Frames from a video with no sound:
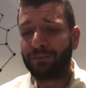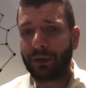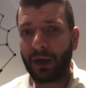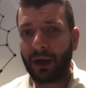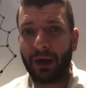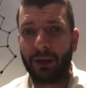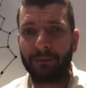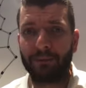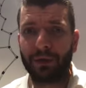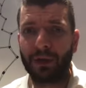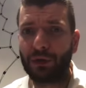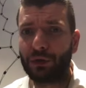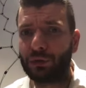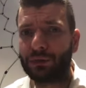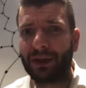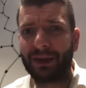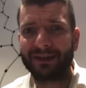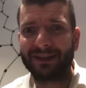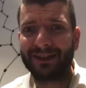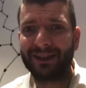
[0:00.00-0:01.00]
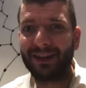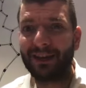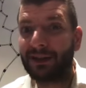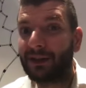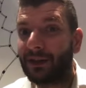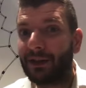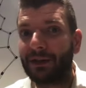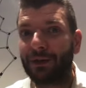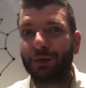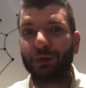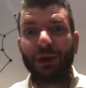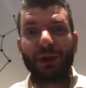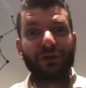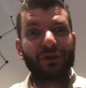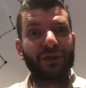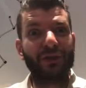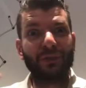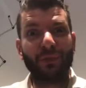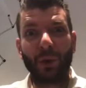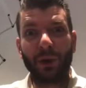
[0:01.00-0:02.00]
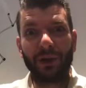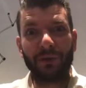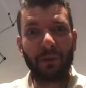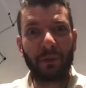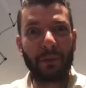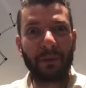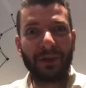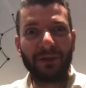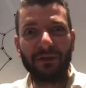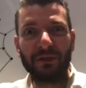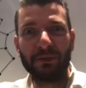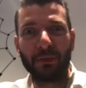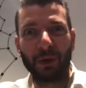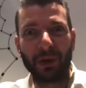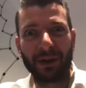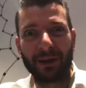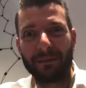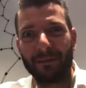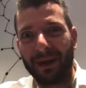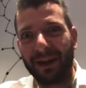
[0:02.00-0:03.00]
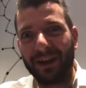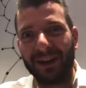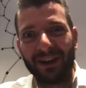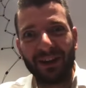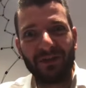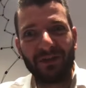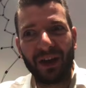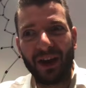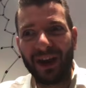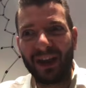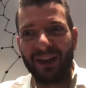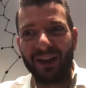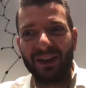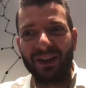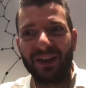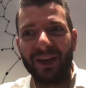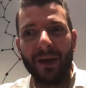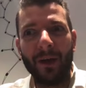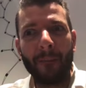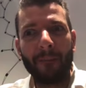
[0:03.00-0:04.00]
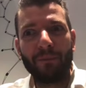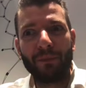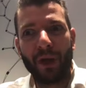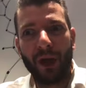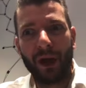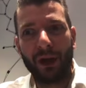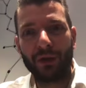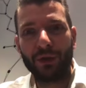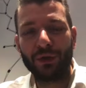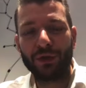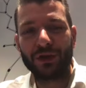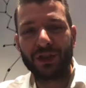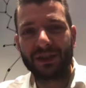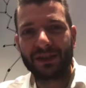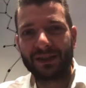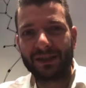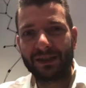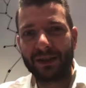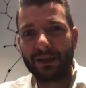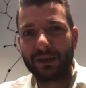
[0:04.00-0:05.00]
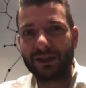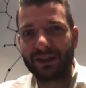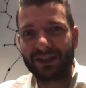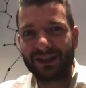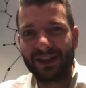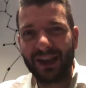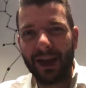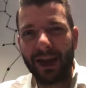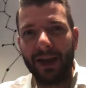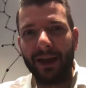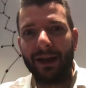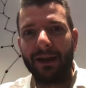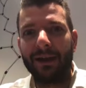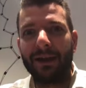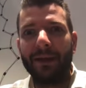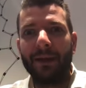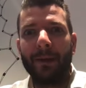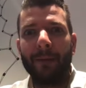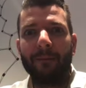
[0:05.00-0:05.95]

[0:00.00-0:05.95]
In 2019, 2020 will be even more competitive and you just stay